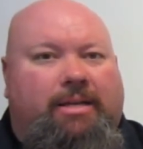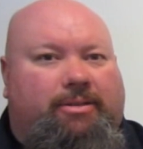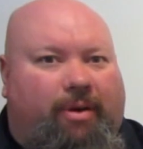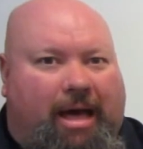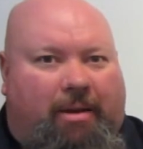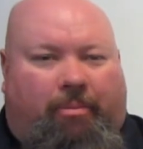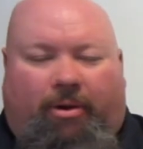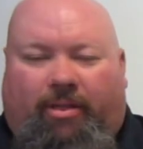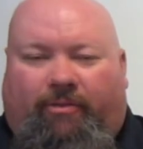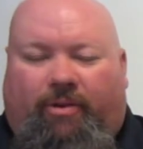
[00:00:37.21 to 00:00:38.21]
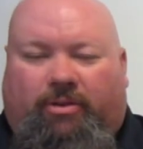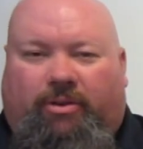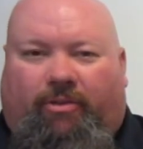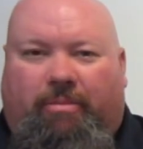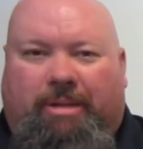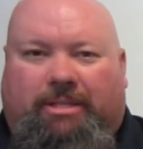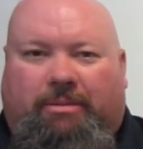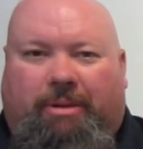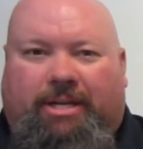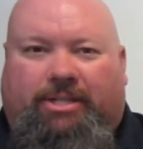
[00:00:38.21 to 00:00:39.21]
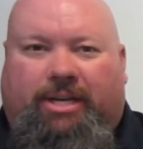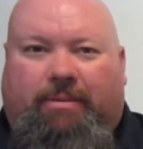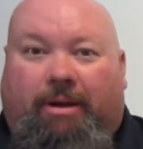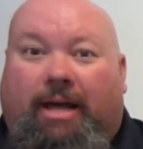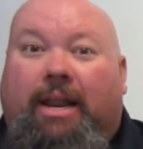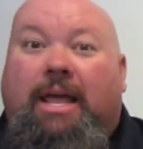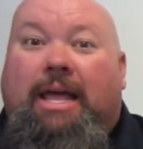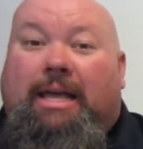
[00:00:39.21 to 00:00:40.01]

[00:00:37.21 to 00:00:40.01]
So attaboy to the folks over at Mitsubishi, but